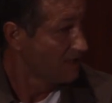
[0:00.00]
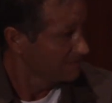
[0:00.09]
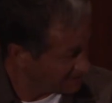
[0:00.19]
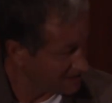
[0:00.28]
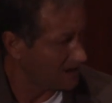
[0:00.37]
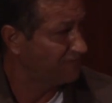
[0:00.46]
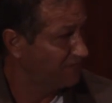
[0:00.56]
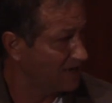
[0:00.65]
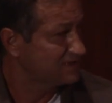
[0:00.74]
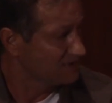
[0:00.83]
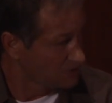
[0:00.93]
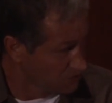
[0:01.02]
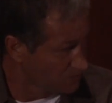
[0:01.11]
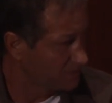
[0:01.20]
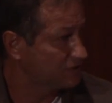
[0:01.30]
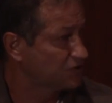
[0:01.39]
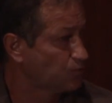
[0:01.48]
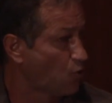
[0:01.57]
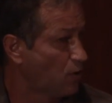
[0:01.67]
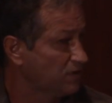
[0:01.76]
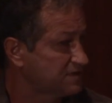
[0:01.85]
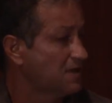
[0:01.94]
They are facing numerous
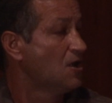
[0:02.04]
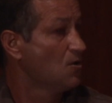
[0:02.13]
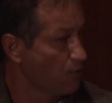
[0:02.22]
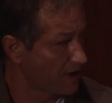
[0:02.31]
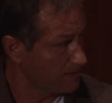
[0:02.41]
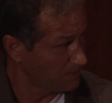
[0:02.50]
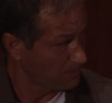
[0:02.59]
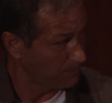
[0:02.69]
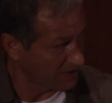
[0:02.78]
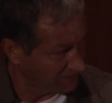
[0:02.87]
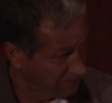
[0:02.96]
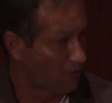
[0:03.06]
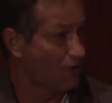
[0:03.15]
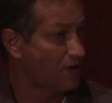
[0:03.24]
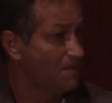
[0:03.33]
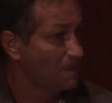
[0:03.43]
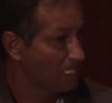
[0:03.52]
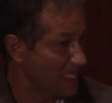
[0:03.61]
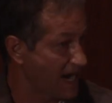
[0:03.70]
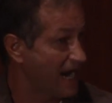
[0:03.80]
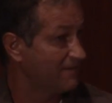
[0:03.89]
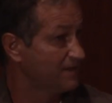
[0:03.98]
walls where before there
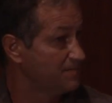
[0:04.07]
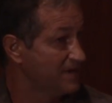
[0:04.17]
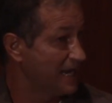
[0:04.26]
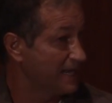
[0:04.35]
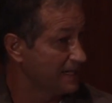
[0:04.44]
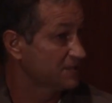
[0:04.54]
haven't been any.